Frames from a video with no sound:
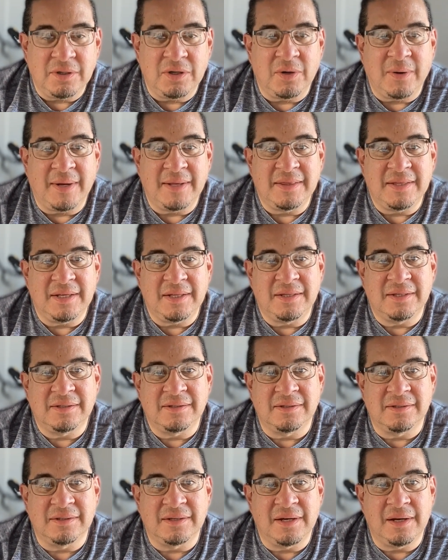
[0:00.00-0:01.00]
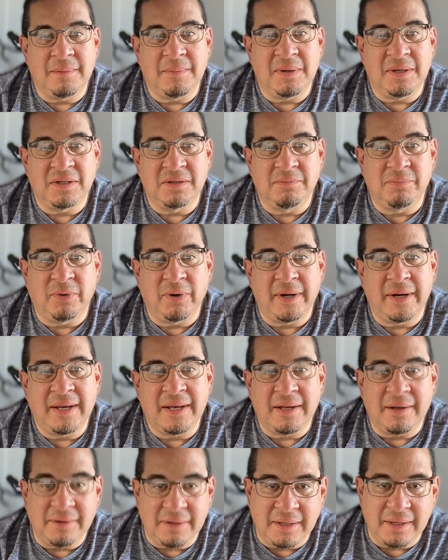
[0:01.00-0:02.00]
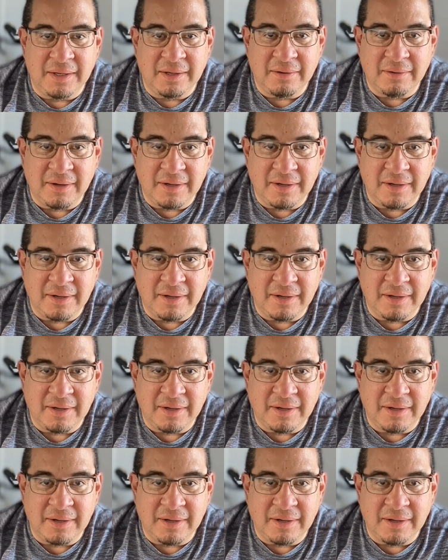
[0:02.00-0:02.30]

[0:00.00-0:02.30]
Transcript: I think this is going to be his breakout year.